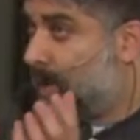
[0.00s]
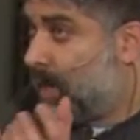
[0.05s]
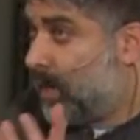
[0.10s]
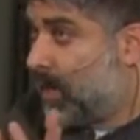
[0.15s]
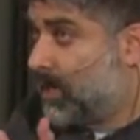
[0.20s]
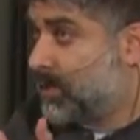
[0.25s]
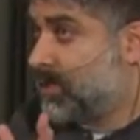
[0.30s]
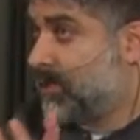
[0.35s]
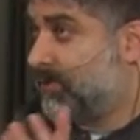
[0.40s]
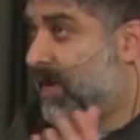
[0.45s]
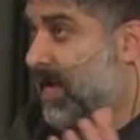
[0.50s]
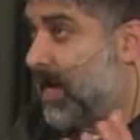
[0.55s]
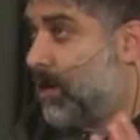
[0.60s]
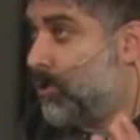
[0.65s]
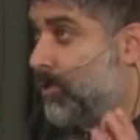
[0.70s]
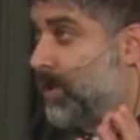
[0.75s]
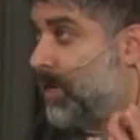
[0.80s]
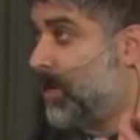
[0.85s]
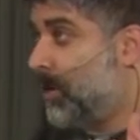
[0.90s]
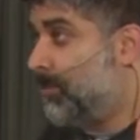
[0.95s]
parts of how
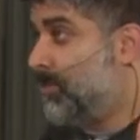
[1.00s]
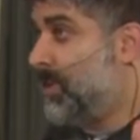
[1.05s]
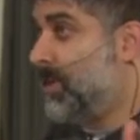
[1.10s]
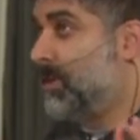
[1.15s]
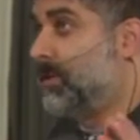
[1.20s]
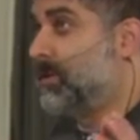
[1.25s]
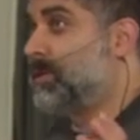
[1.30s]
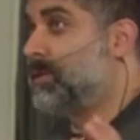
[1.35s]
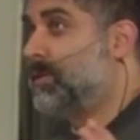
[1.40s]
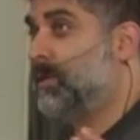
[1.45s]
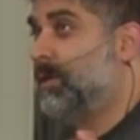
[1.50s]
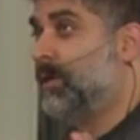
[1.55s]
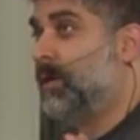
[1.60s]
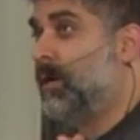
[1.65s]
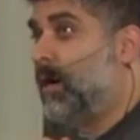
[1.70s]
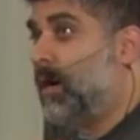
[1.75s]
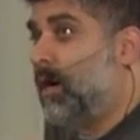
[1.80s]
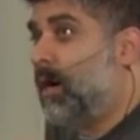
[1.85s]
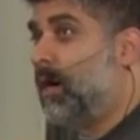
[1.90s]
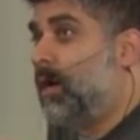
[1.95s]
we are built
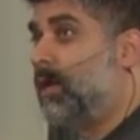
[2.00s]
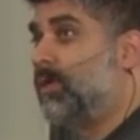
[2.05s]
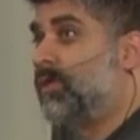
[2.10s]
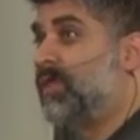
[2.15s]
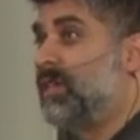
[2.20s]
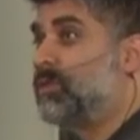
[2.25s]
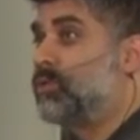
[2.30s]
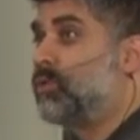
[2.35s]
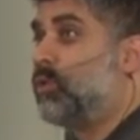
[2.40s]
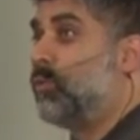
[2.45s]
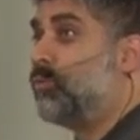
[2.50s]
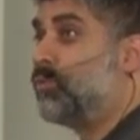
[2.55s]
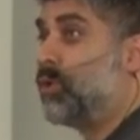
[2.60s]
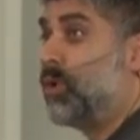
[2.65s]
are things called